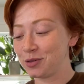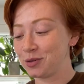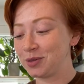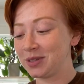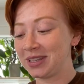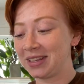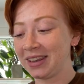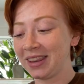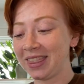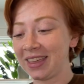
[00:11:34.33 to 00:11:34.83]
who
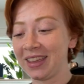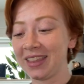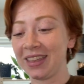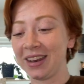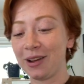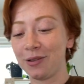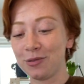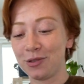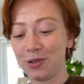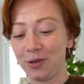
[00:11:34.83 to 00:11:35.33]
didn't think that
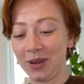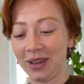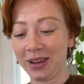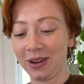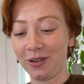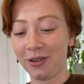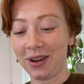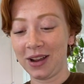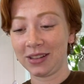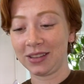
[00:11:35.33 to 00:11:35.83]
I was doing it
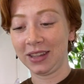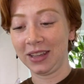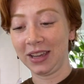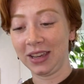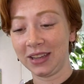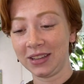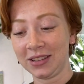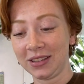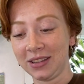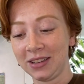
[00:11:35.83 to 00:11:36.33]

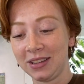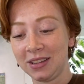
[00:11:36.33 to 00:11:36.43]
correctly,